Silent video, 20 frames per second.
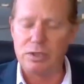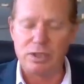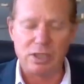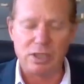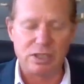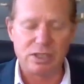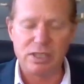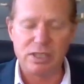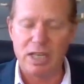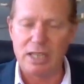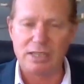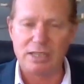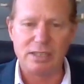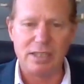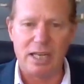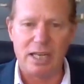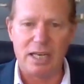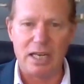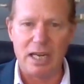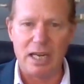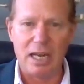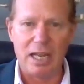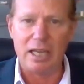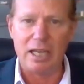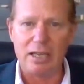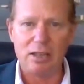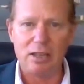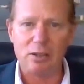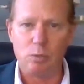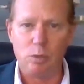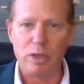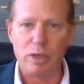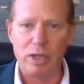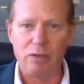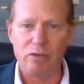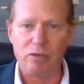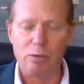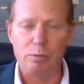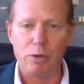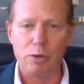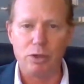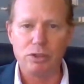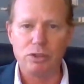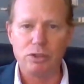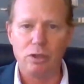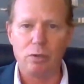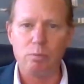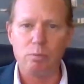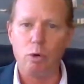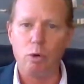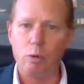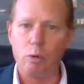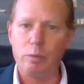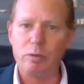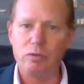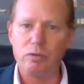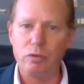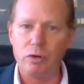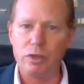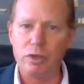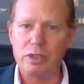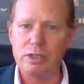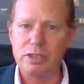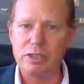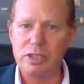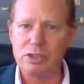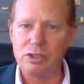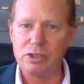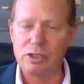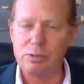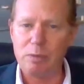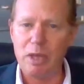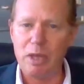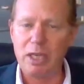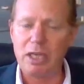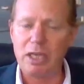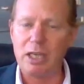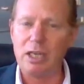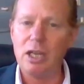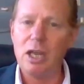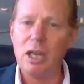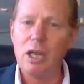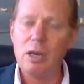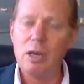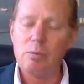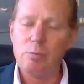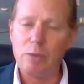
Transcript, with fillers: discussed at length with every person on board before a decision is making,